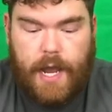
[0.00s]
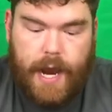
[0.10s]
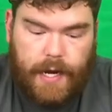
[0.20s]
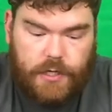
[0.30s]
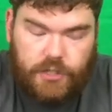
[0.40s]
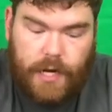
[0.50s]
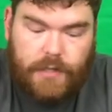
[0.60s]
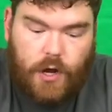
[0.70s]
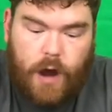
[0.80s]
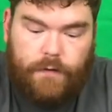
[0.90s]
it sheds
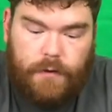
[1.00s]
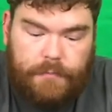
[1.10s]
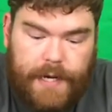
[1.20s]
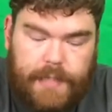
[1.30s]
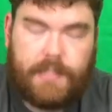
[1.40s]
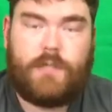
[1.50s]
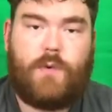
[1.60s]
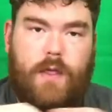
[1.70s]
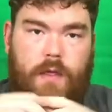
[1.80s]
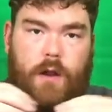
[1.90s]
off in pieces
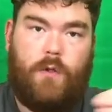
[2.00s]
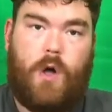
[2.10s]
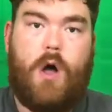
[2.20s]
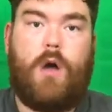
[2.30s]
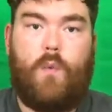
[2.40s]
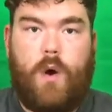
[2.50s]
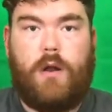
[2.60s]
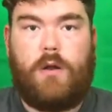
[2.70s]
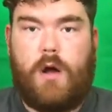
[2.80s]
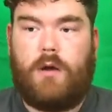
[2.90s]
rather than
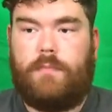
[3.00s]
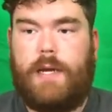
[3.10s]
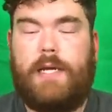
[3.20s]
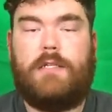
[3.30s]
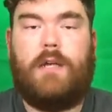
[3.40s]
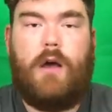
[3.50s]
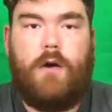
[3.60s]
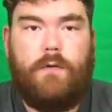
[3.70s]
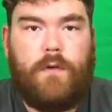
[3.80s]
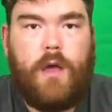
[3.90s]
one long piece
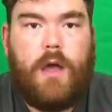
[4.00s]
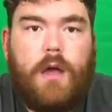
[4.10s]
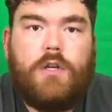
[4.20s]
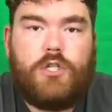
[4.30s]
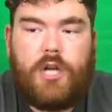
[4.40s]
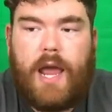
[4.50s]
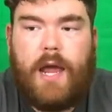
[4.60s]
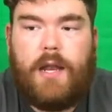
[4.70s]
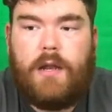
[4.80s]
of shed.